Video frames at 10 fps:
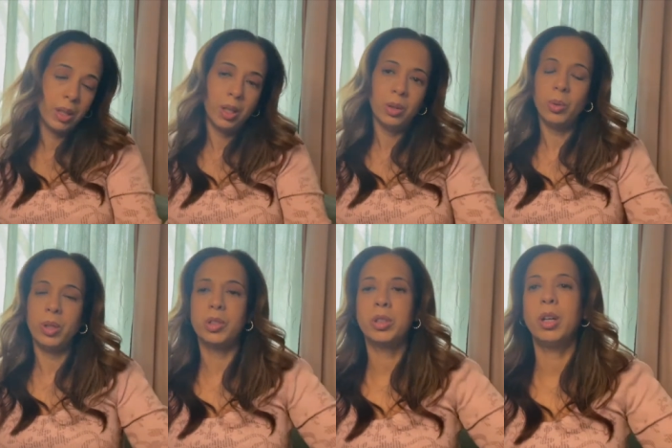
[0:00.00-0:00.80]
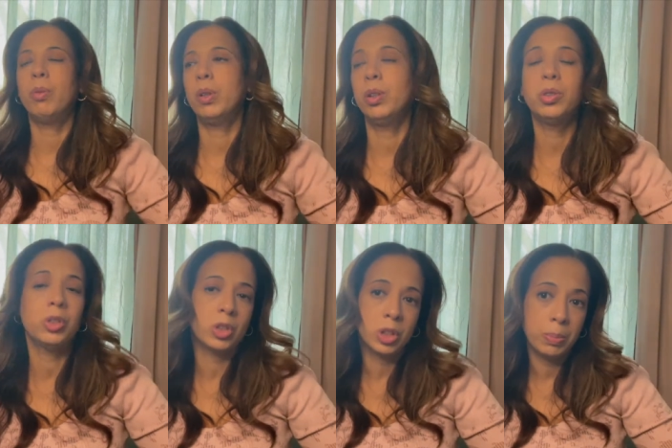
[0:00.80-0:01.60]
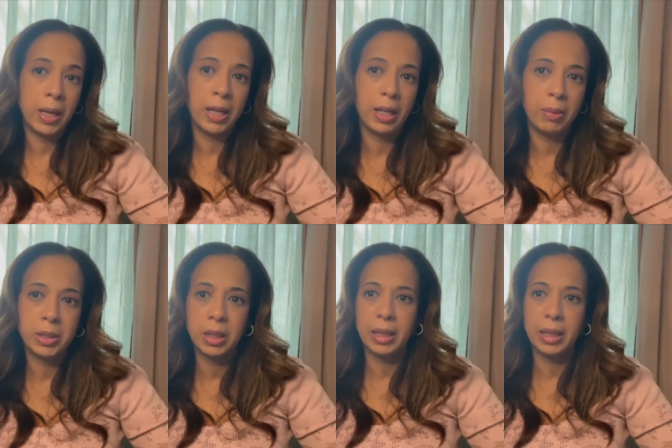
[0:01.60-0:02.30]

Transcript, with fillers: do it yourself, one of those, or just buy it on Amazon.